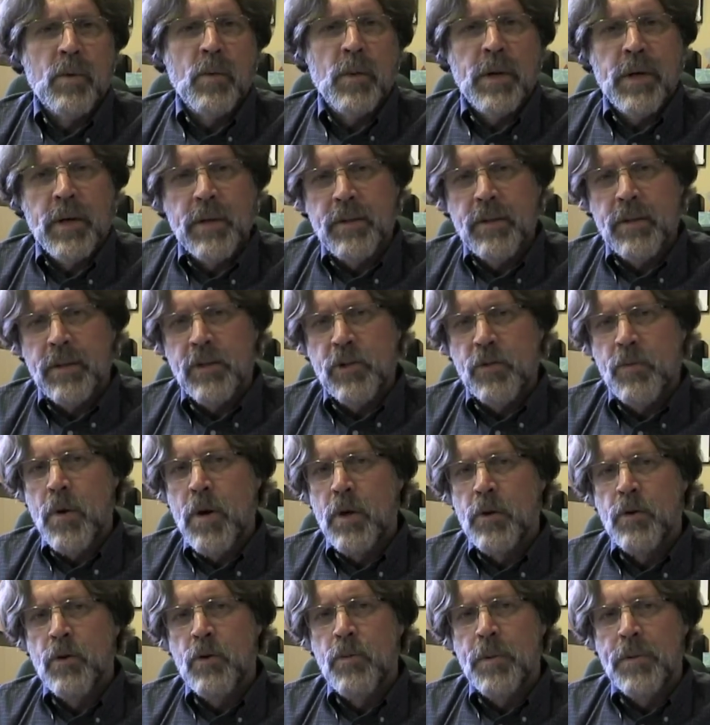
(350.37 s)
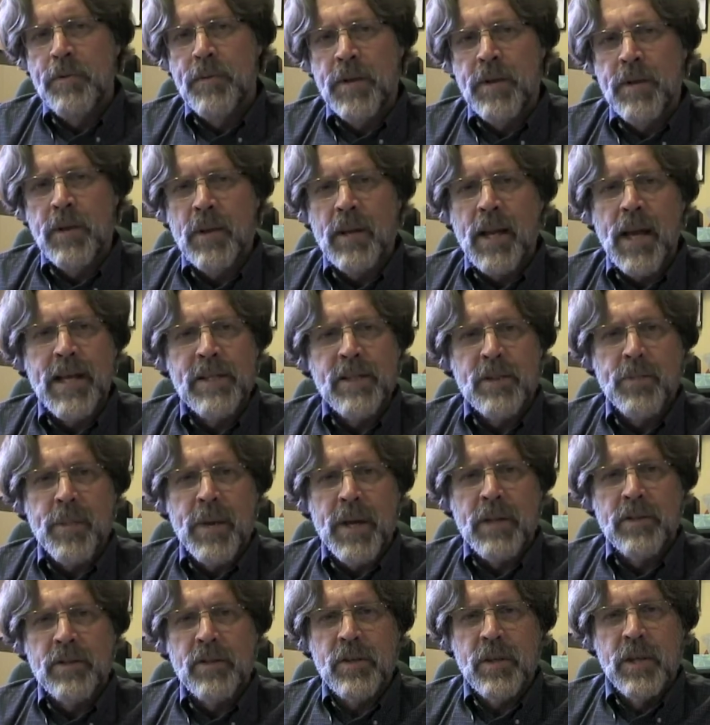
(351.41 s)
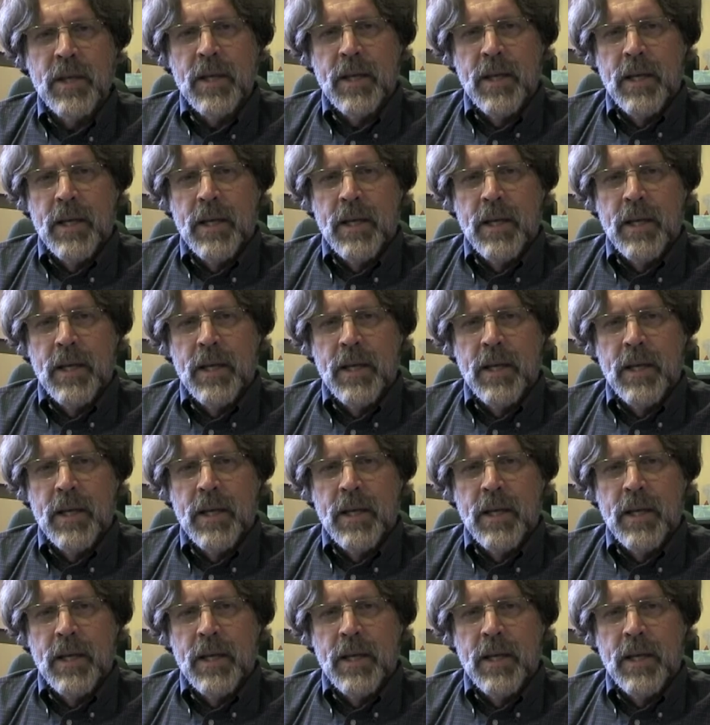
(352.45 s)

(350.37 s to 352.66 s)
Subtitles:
with a small group of other classmates